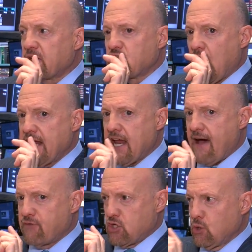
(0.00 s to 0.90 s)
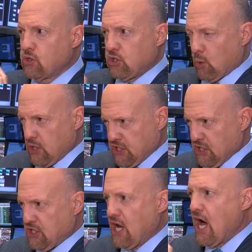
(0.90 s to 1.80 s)
trying to have two
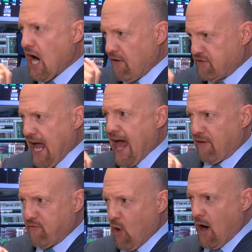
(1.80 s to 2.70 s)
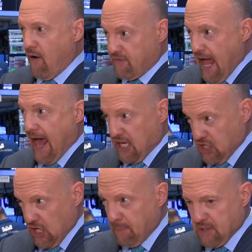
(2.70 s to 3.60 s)
sources of data
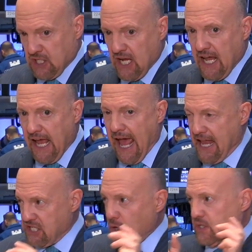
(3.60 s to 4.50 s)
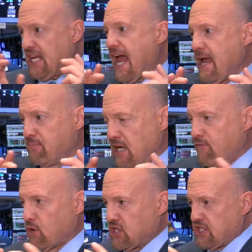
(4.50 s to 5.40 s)
chips. And so it's AMD
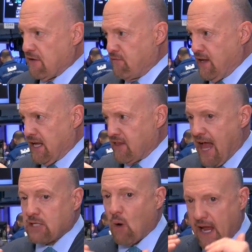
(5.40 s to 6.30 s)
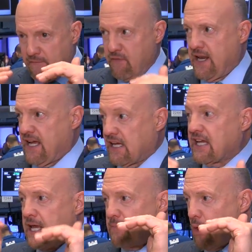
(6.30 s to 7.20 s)
versus NVIDIA. That's why NVIDIA
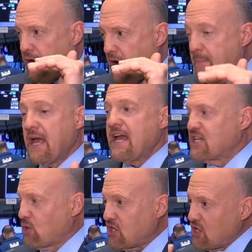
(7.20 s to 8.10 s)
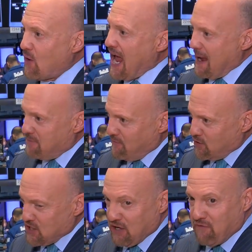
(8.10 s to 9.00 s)
can keep going up. It's also AMD
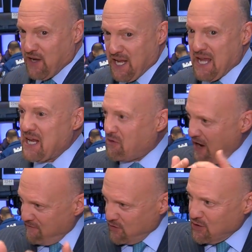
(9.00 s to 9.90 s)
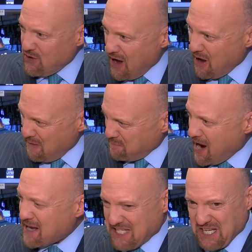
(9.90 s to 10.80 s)
versus NVIDIA in graphical
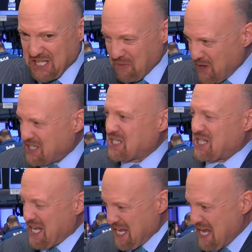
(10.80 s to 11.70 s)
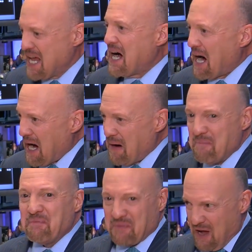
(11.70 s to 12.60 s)
processing, which is the
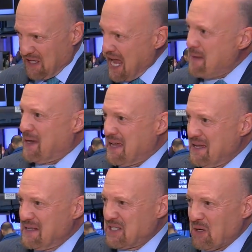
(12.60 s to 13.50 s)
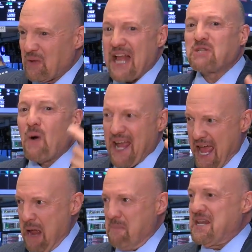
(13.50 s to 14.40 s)
gaming. So that's why
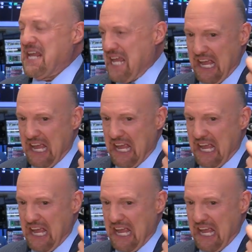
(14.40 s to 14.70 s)
AMD